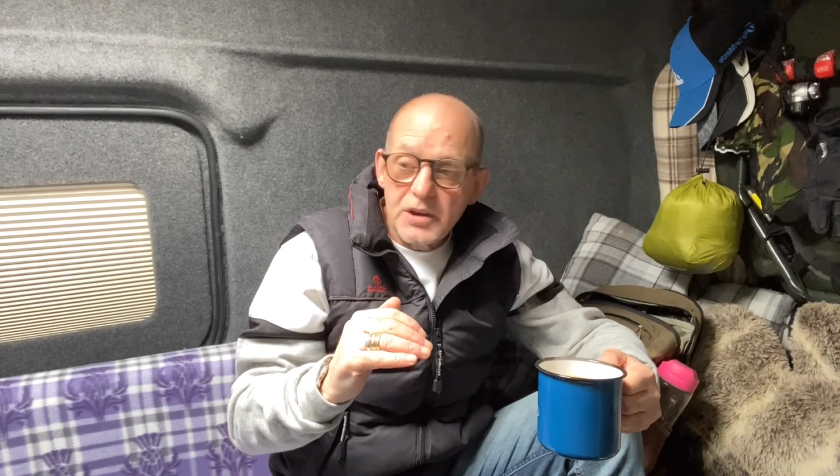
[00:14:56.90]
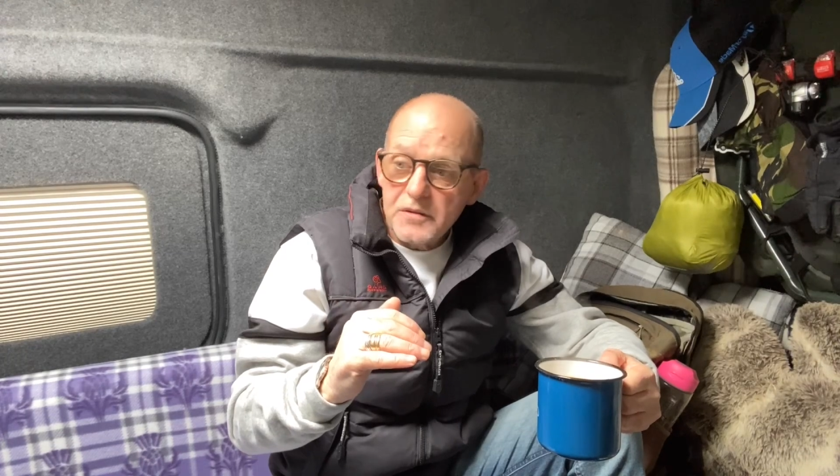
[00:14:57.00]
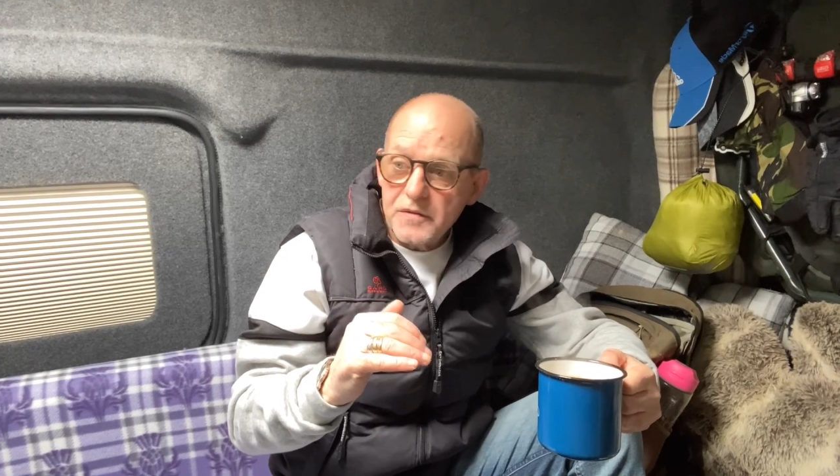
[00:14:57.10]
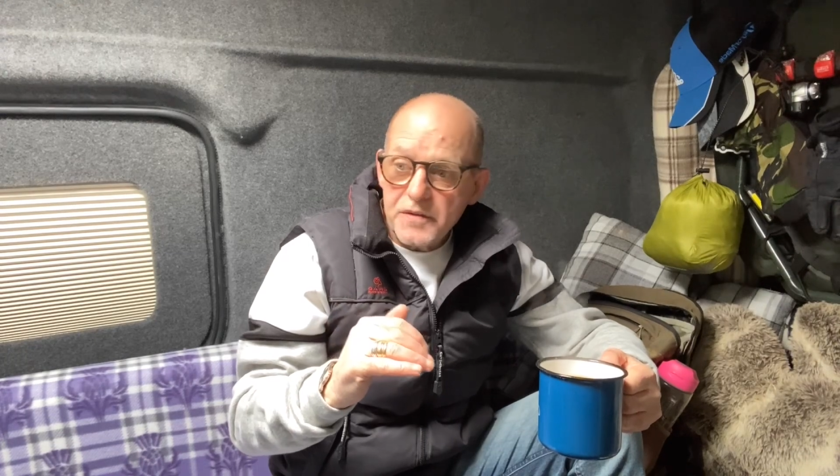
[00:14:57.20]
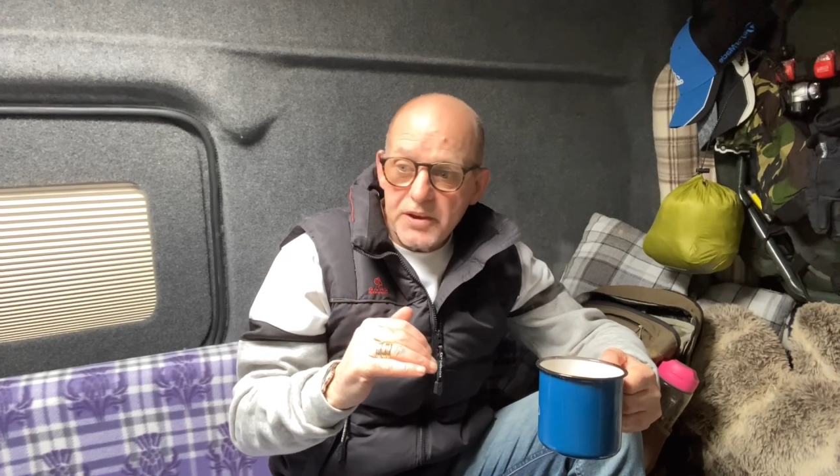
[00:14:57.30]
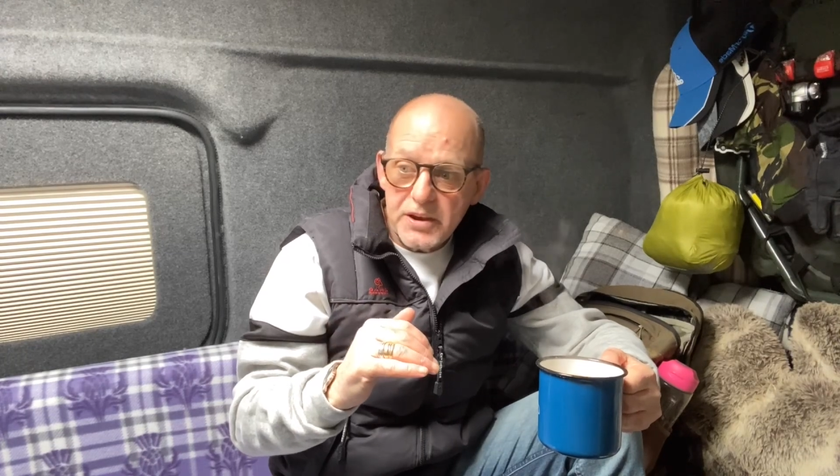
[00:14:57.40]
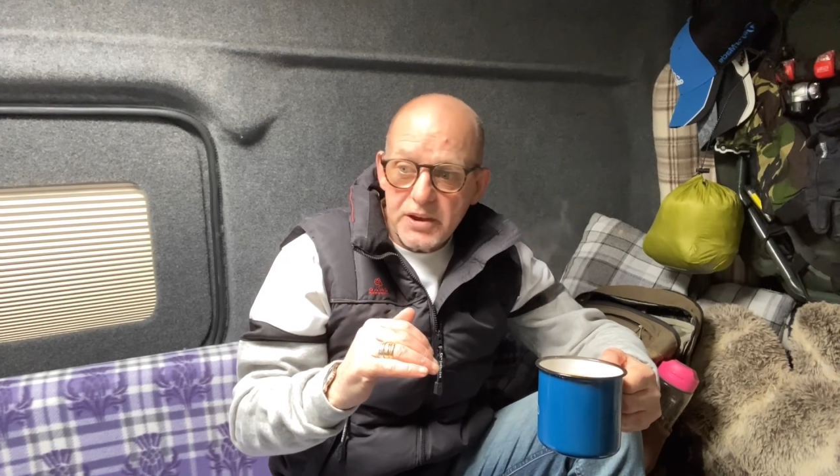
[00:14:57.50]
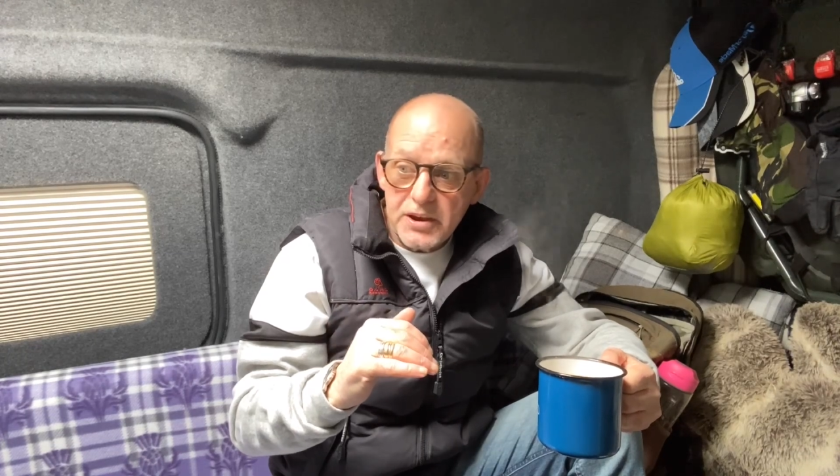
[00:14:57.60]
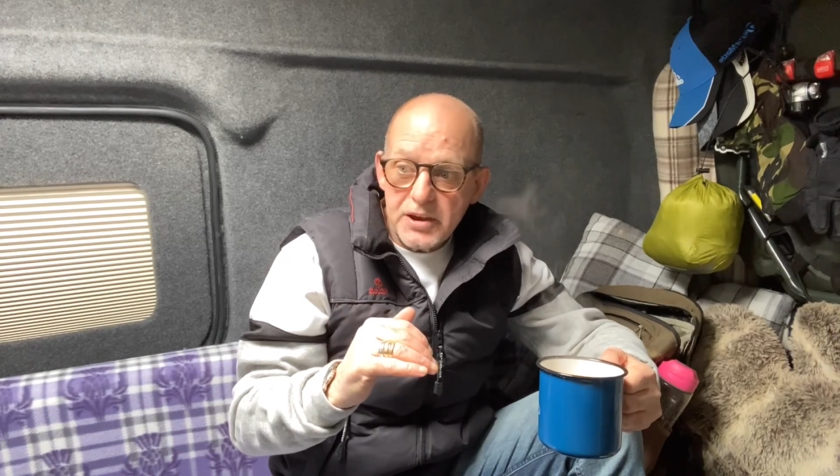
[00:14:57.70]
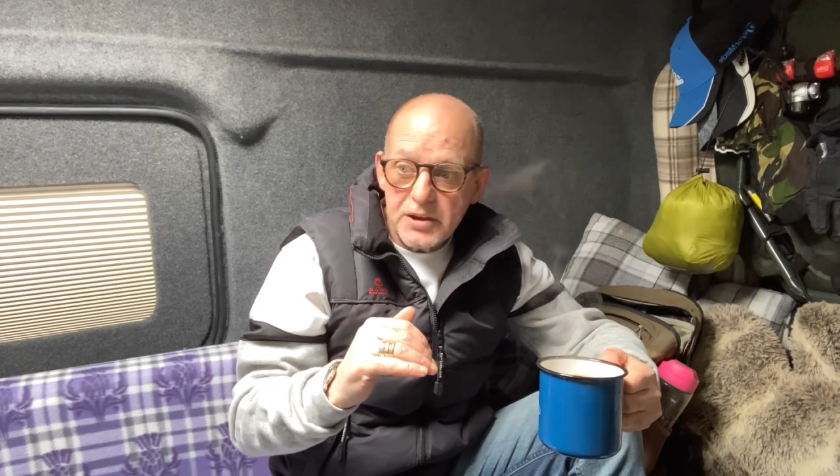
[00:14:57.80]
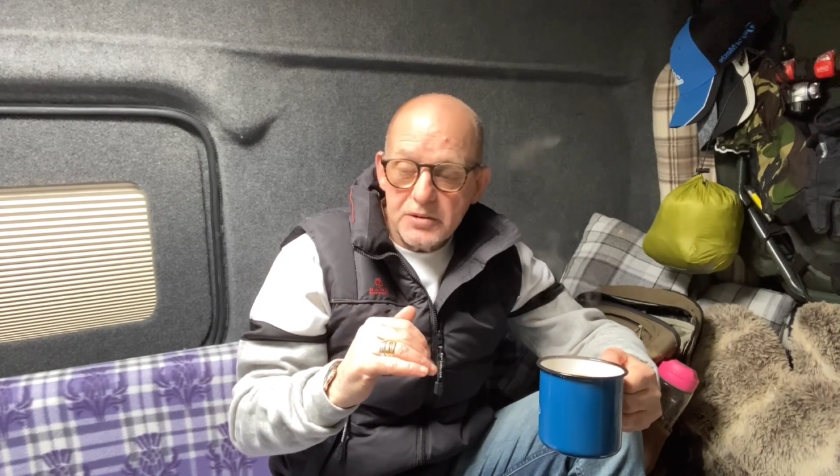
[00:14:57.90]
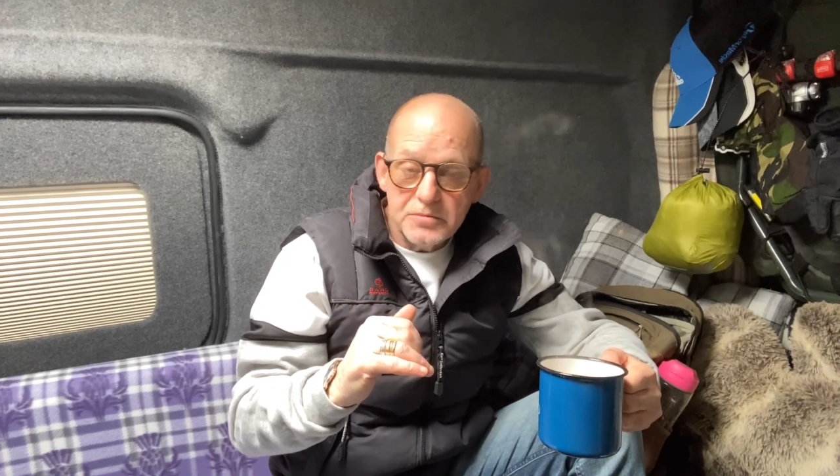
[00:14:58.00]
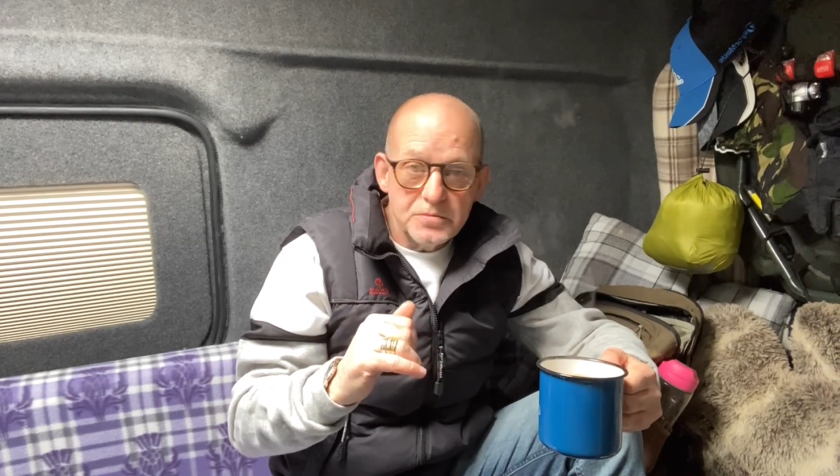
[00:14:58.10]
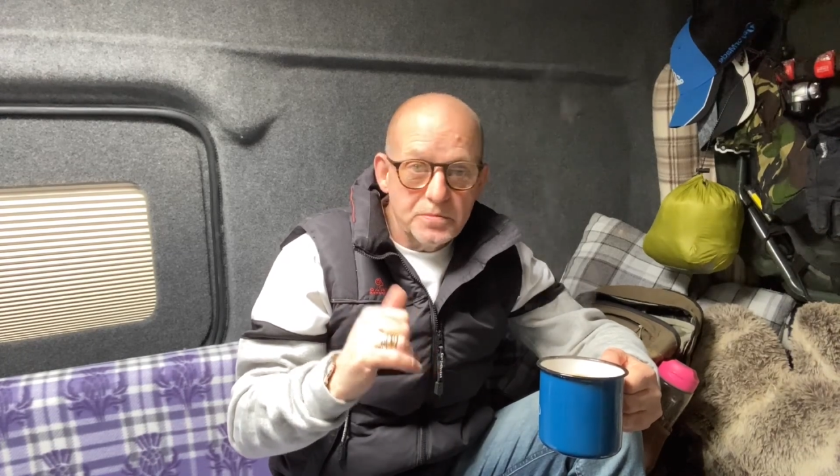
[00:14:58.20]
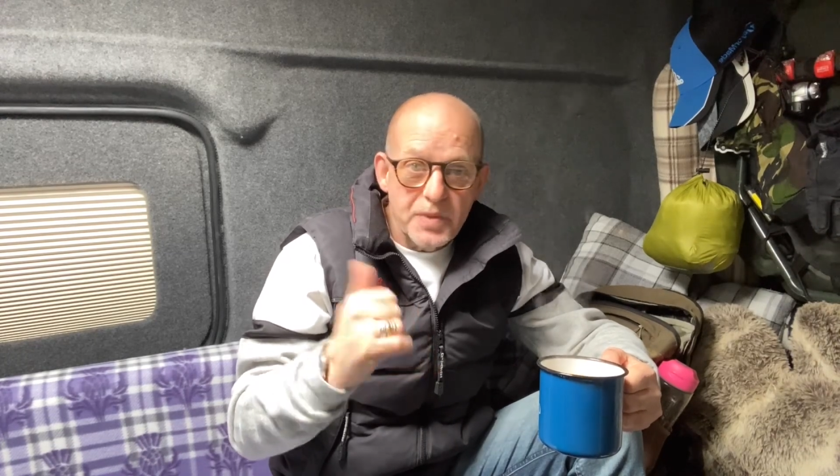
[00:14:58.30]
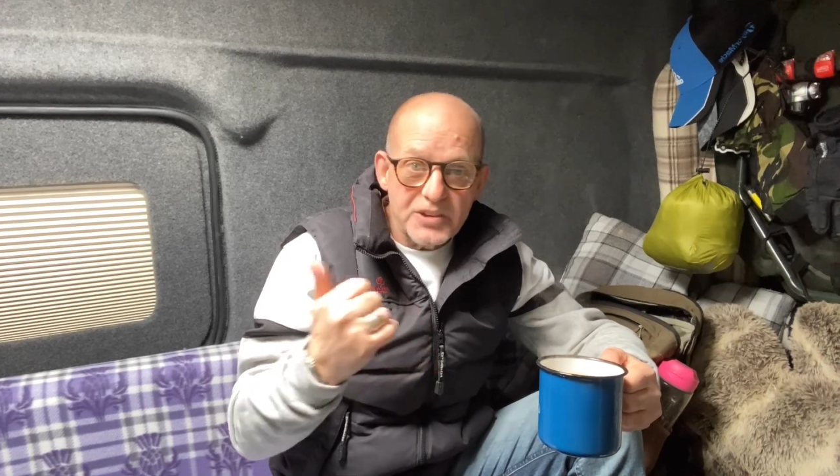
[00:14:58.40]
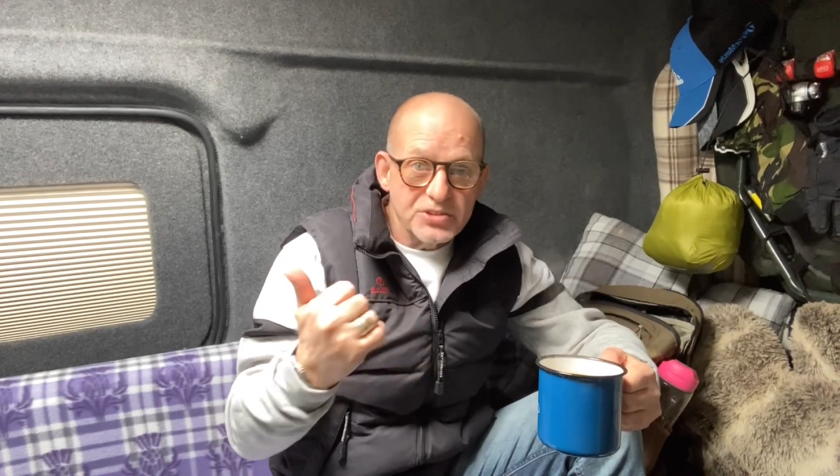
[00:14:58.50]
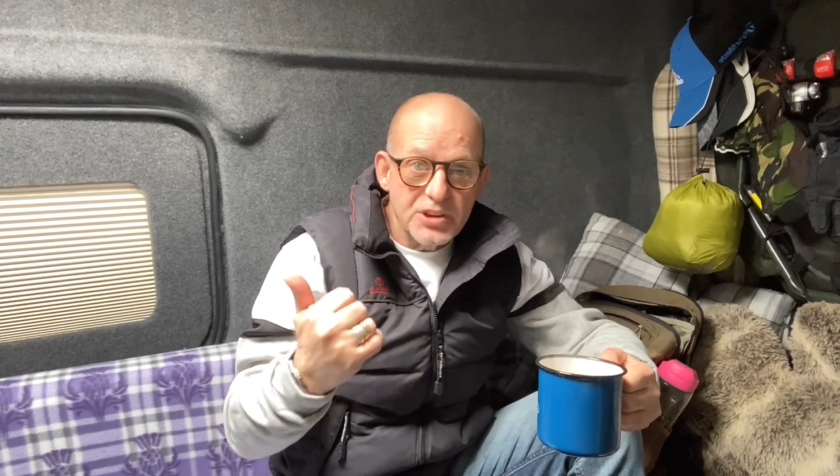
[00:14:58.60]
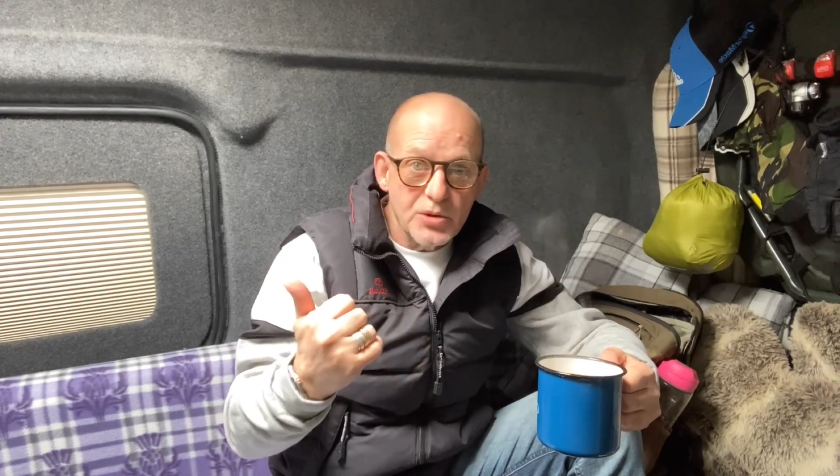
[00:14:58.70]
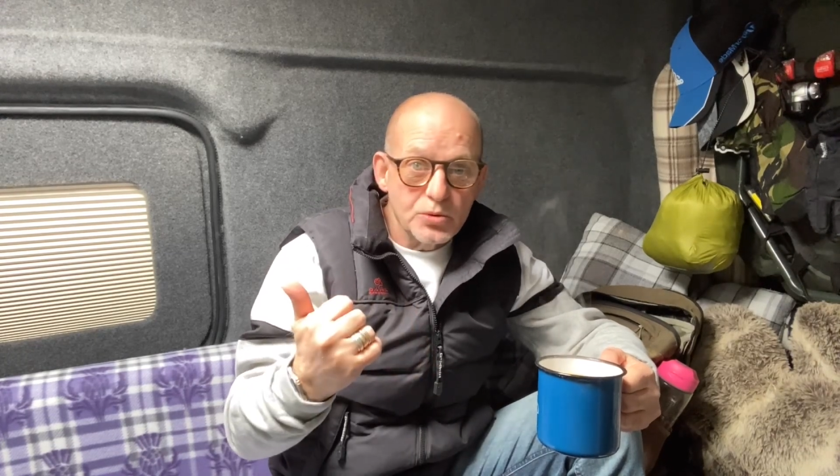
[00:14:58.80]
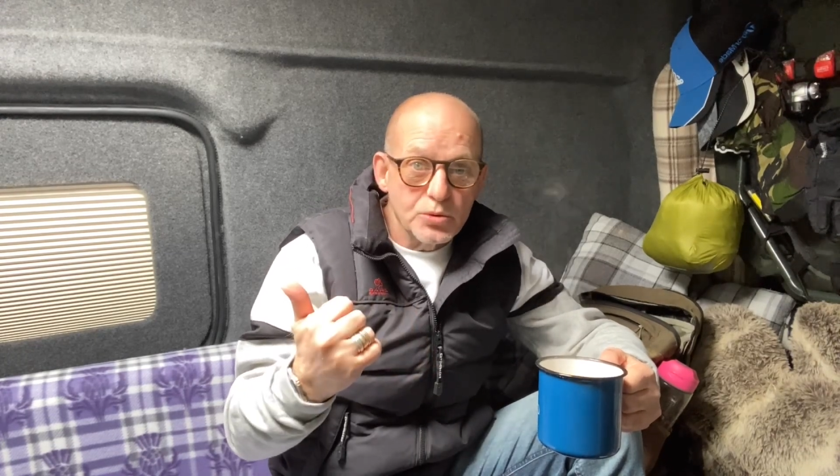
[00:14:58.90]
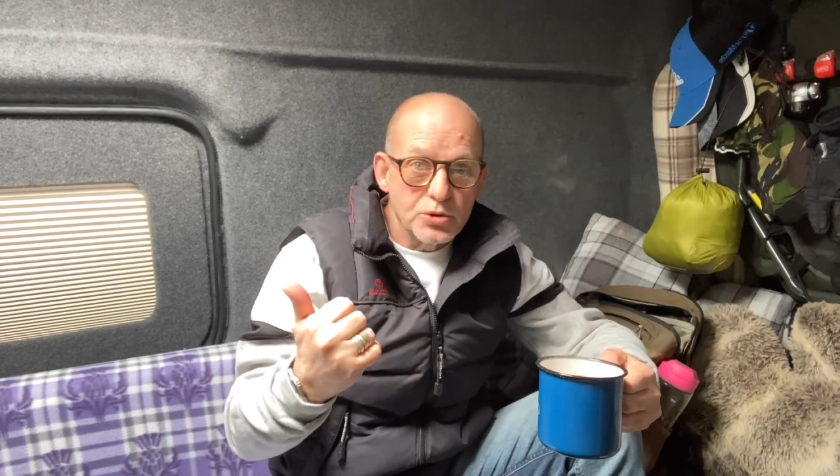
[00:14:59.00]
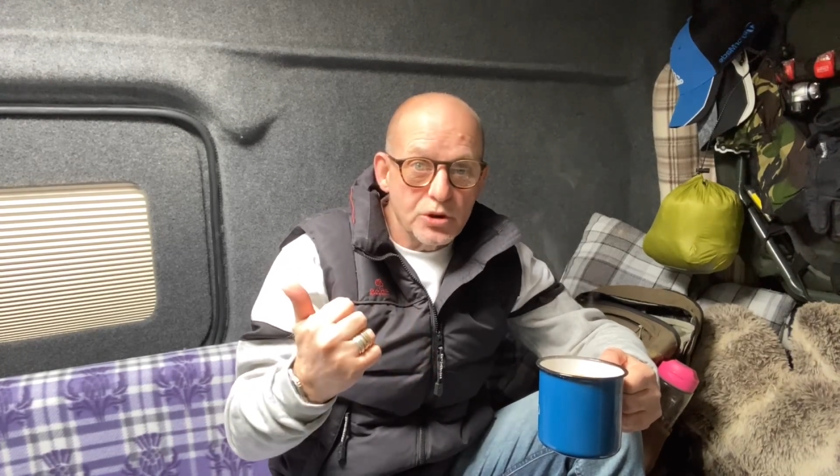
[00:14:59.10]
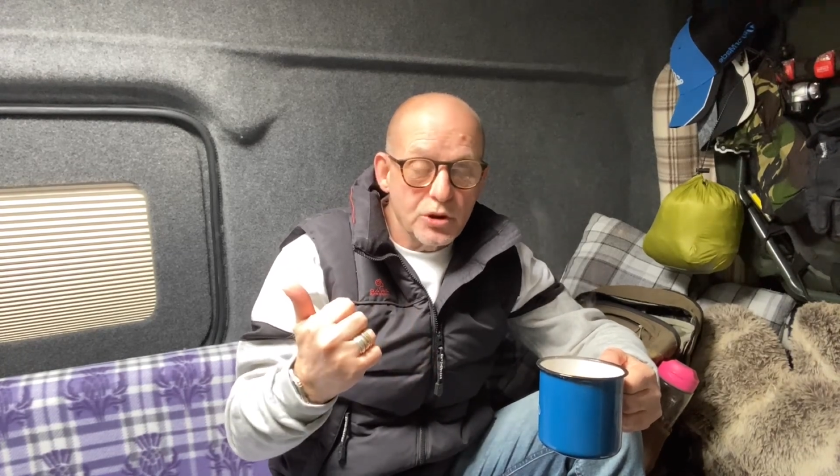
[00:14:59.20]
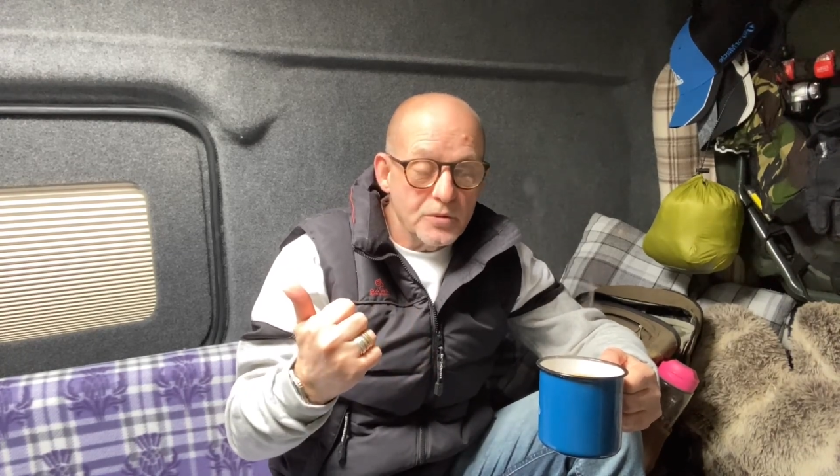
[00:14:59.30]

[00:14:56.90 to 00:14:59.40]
for personnel not turning